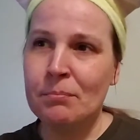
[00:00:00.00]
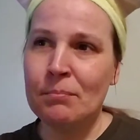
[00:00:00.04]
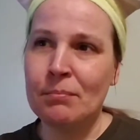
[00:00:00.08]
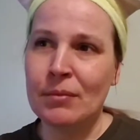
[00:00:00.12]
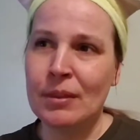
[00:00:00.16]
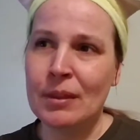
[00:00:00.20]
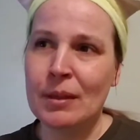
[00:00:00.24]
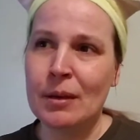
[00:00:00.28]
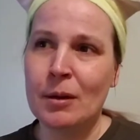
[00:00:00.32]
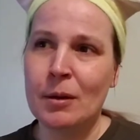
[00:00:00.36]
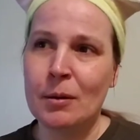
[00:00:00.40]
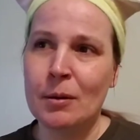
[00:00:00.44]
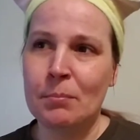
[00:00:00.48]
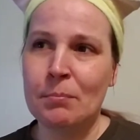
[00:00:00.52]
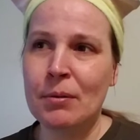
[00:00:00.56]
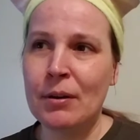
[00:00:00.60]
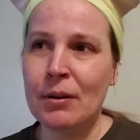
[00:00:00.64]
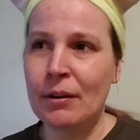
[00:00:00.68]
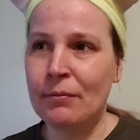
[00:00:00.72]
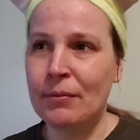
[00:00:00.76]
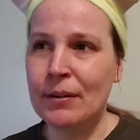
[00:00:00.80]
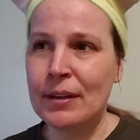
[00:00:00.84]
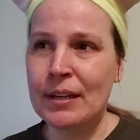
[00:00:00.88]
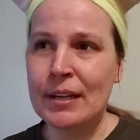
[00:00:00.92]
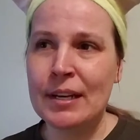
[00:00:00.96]
the
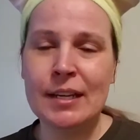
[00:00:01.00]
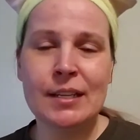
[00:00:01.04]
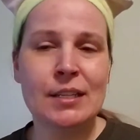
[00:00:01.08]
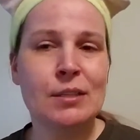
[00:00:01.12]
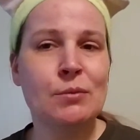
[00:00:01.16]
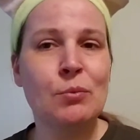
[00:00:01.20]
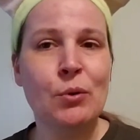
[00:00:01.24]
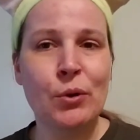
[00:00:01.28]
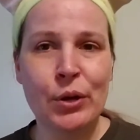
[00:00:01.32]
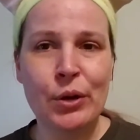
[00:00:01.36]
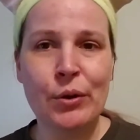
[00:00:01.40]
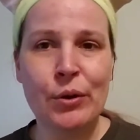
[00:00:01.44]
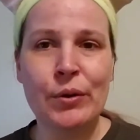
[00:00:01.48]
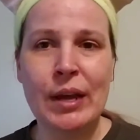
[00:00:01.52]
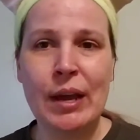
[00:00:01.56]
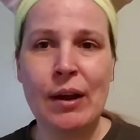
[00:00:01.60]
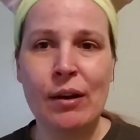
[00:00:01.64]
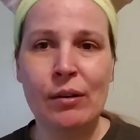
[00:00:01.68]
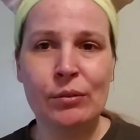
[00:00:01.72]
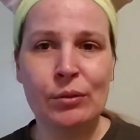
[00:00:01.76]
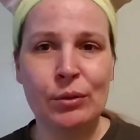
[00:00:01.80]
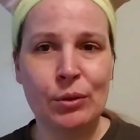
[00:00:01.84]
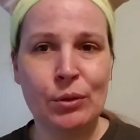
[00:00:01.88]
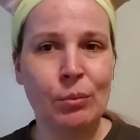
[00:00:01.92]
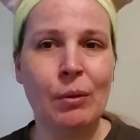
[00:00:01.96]
puffiness will go
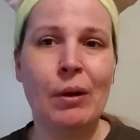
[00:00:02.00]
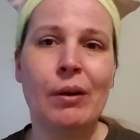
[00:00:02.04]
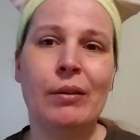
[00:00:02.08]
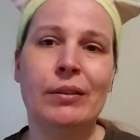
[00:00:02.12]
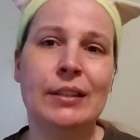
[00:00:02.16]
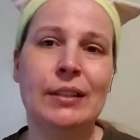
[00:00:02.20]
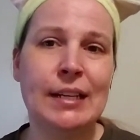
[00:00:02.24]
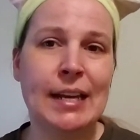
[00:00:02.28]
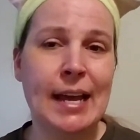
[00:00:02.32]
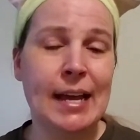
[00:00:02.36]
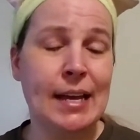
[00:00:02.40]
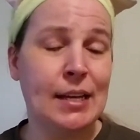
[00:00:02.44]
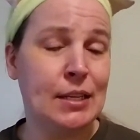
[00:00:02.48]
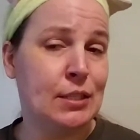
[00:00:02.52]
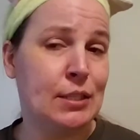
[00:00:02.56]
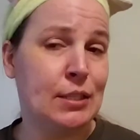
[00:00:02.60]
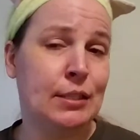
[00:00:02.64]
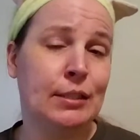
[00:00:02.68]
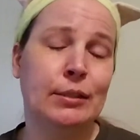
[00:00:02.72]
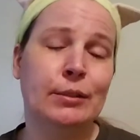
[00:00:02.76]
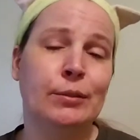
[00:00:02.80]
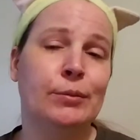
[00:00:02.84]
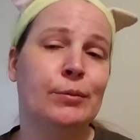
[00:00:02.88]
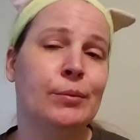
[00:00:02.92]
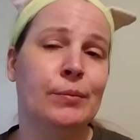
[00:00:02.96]
down throughout the day,
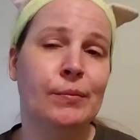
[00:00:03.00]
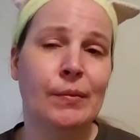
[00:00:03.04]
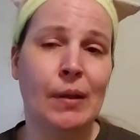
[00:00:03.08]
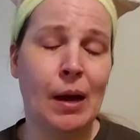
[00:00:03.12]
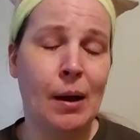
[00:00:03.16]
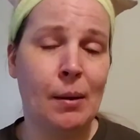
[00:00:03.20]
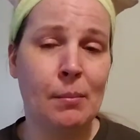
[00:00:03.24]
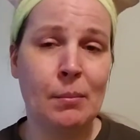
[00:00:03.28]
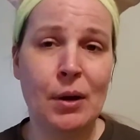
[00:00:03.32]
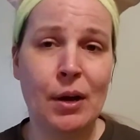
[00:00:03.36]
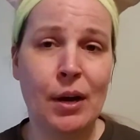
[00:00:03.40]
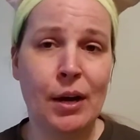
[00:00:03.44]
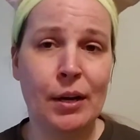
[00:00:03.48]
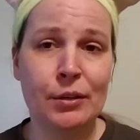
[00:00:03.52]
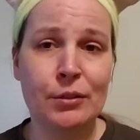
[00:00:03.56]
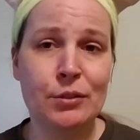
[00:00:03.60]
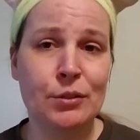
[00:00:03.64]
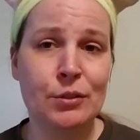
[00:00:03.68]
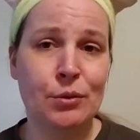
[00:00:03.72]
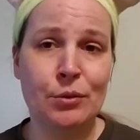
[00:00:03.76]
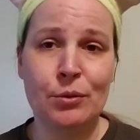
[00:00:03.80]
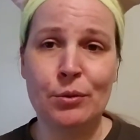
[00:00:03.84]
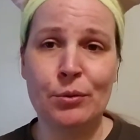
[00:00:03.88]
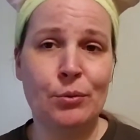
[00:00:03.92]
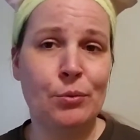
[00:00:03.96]
so I'm not
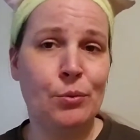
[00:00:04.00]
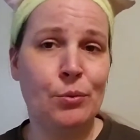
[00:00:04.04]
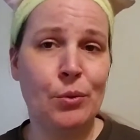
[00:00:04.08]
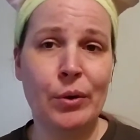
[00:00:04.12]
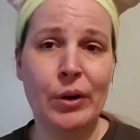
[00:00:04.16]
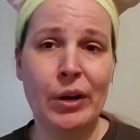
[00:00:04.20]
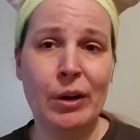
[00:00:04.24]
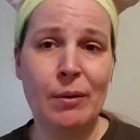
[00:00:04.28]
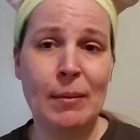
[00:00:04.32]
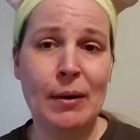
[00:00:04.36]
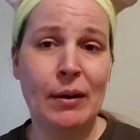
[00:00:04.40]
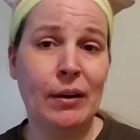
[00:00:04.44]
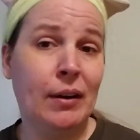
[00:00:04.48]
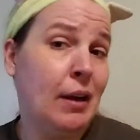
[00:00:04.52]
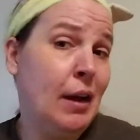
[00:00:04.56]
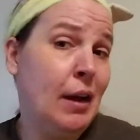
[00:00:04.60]
too worried about it.